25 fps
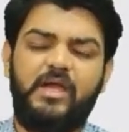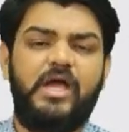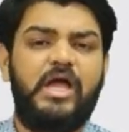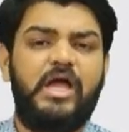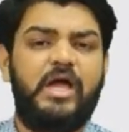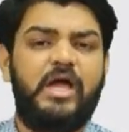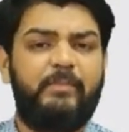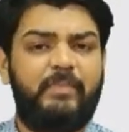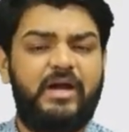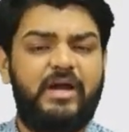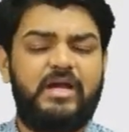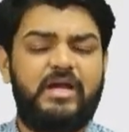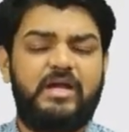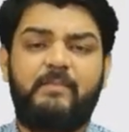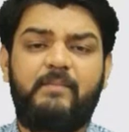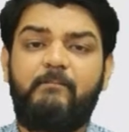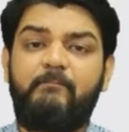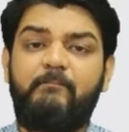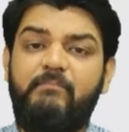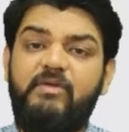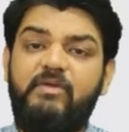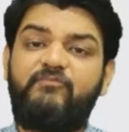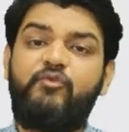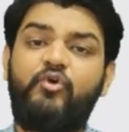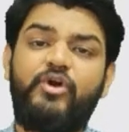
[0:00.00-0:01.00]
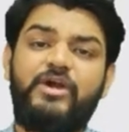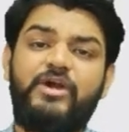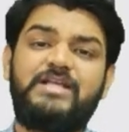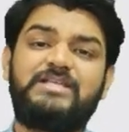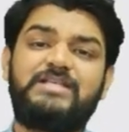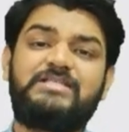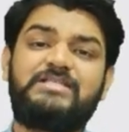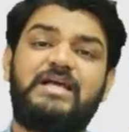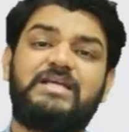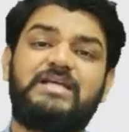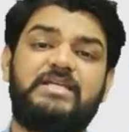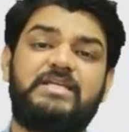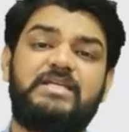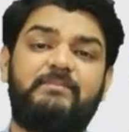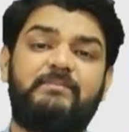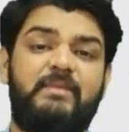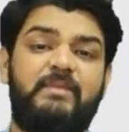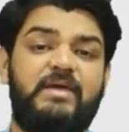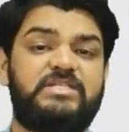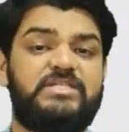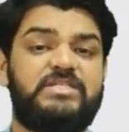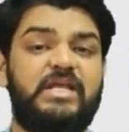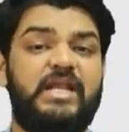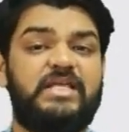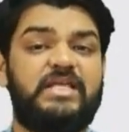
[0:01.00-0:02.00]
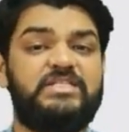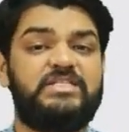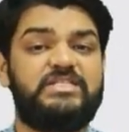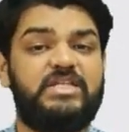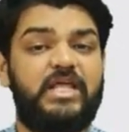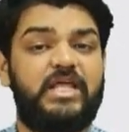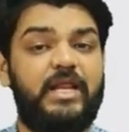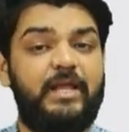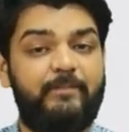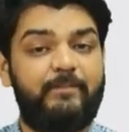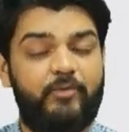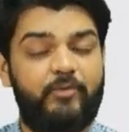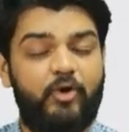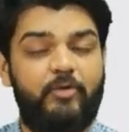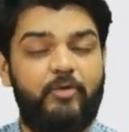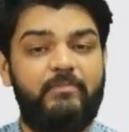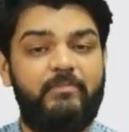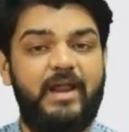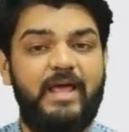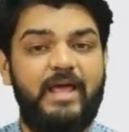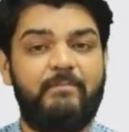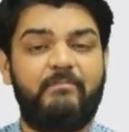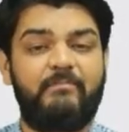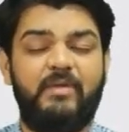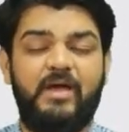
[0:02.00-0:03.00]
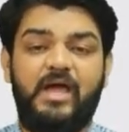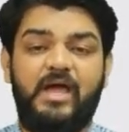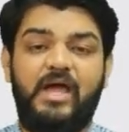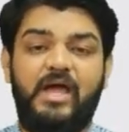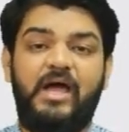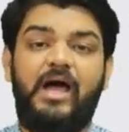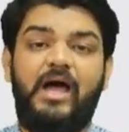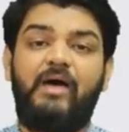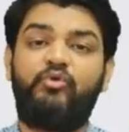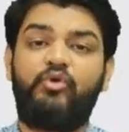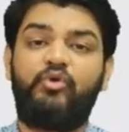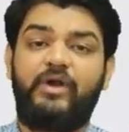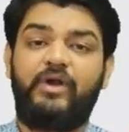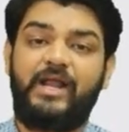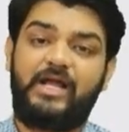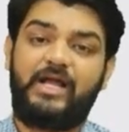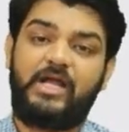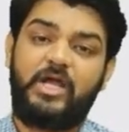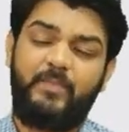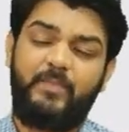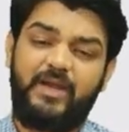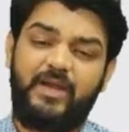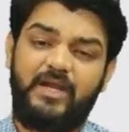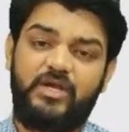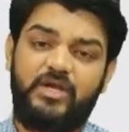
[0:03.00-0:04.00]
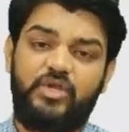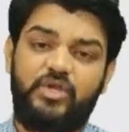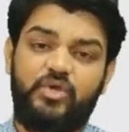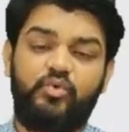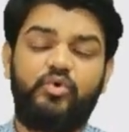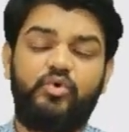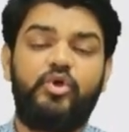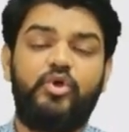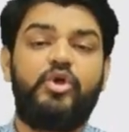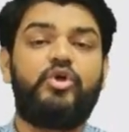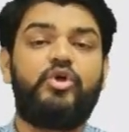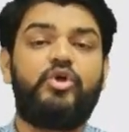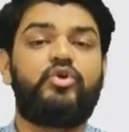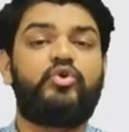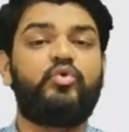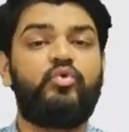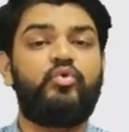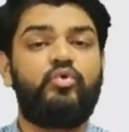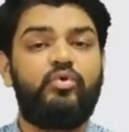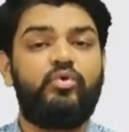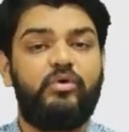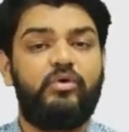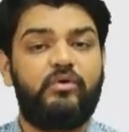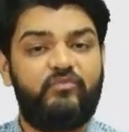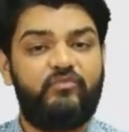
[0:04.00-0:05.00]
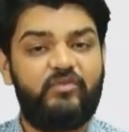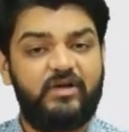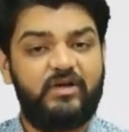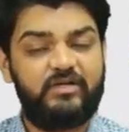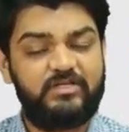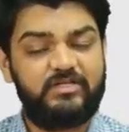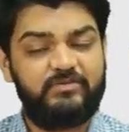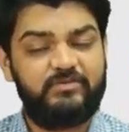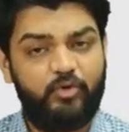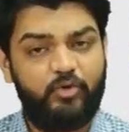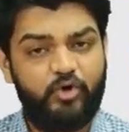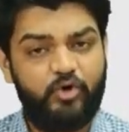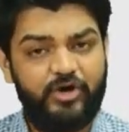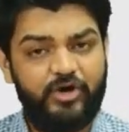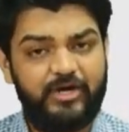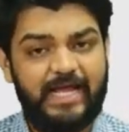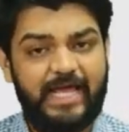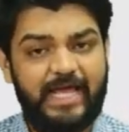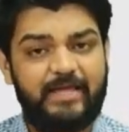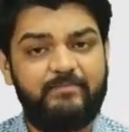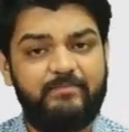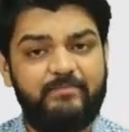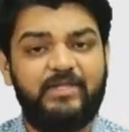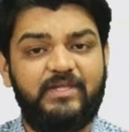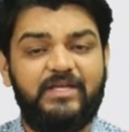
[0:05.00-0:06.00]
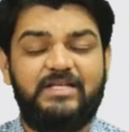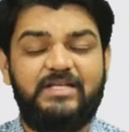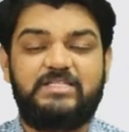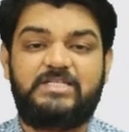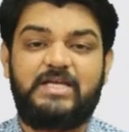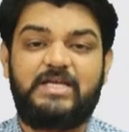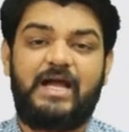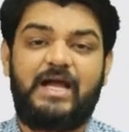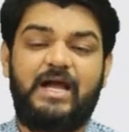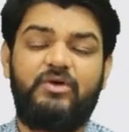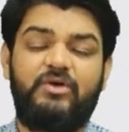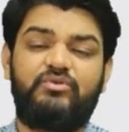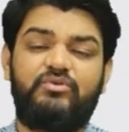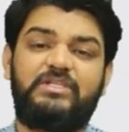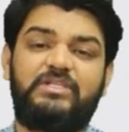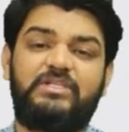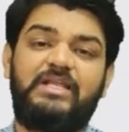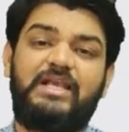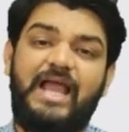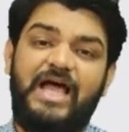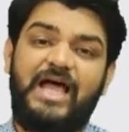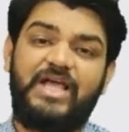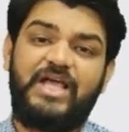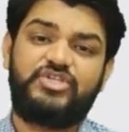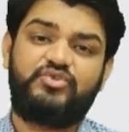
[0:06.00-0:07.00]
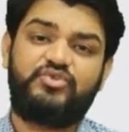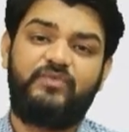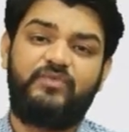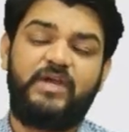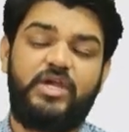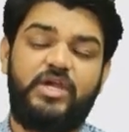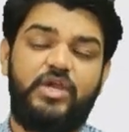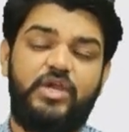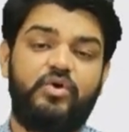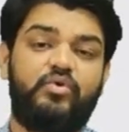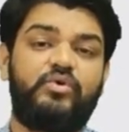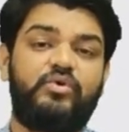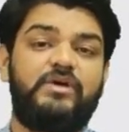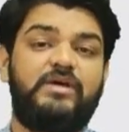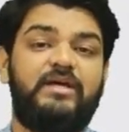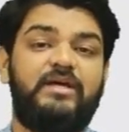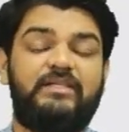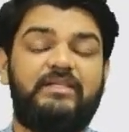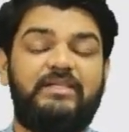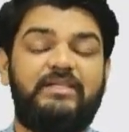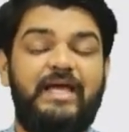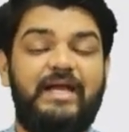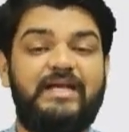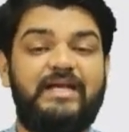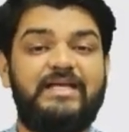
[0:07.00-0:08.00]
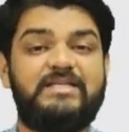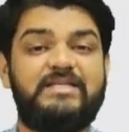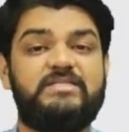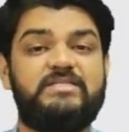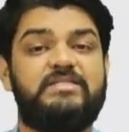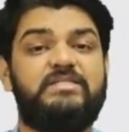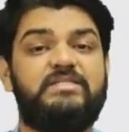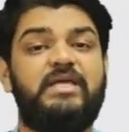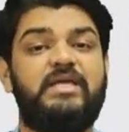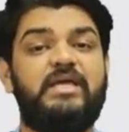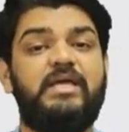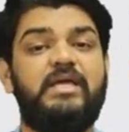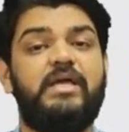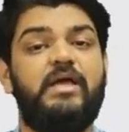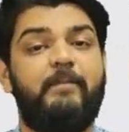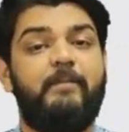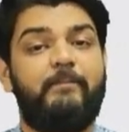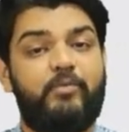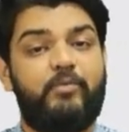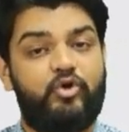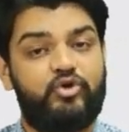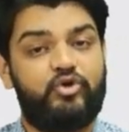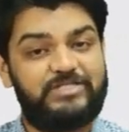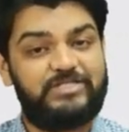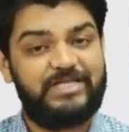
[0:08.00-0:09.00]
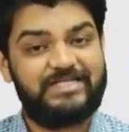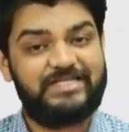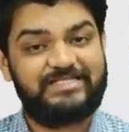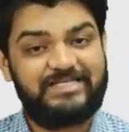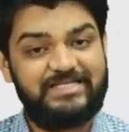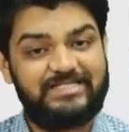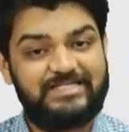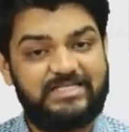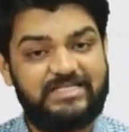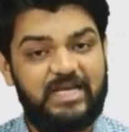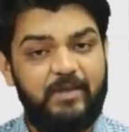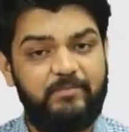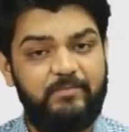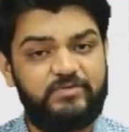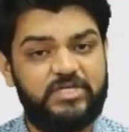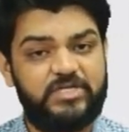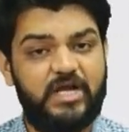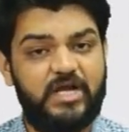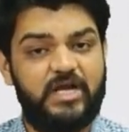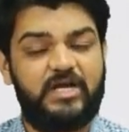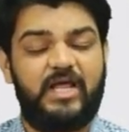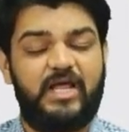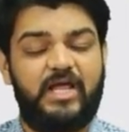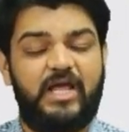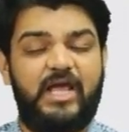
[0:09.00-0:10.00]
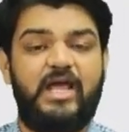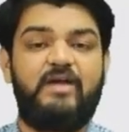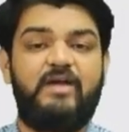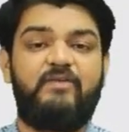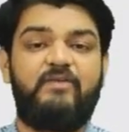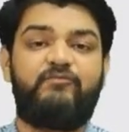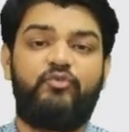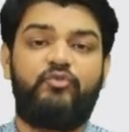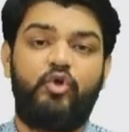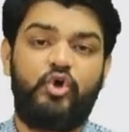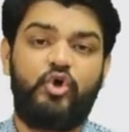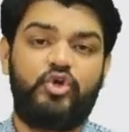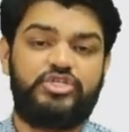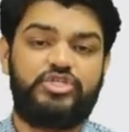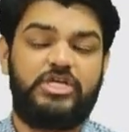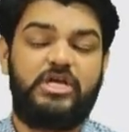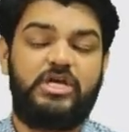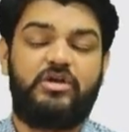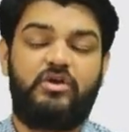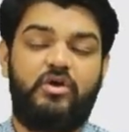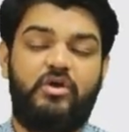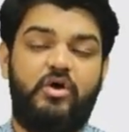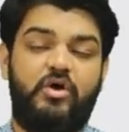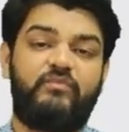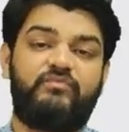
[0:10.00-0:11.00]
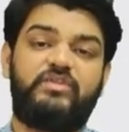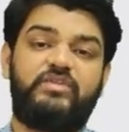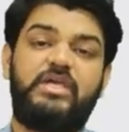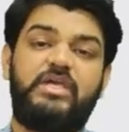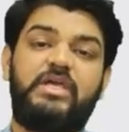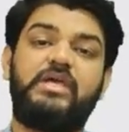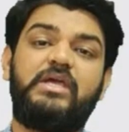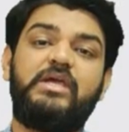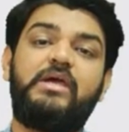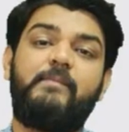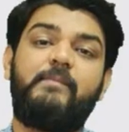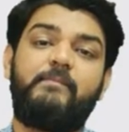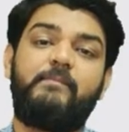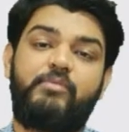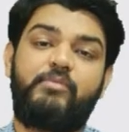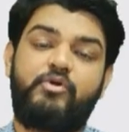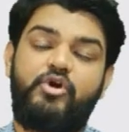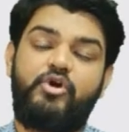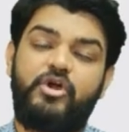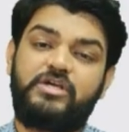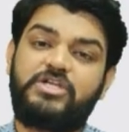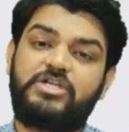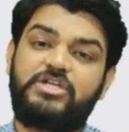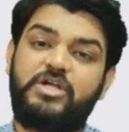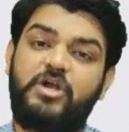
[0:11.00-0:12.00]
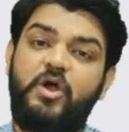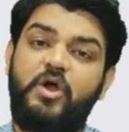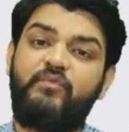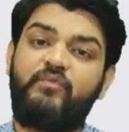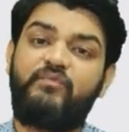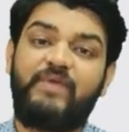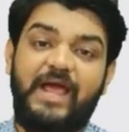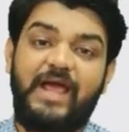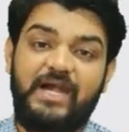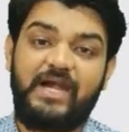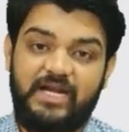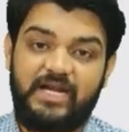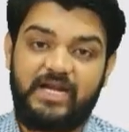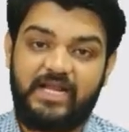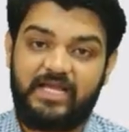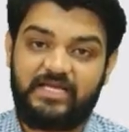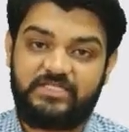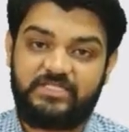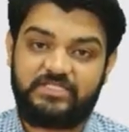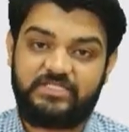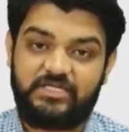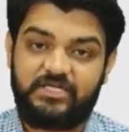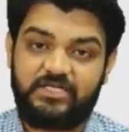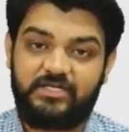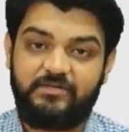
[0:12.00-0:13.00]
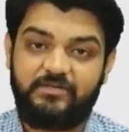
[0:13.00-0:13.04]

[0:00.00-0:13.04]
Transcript: But before discussing major engineering problem, I would recommend you to one more time check out the last video, that is the process description and flow sheet of the production of nitric acid.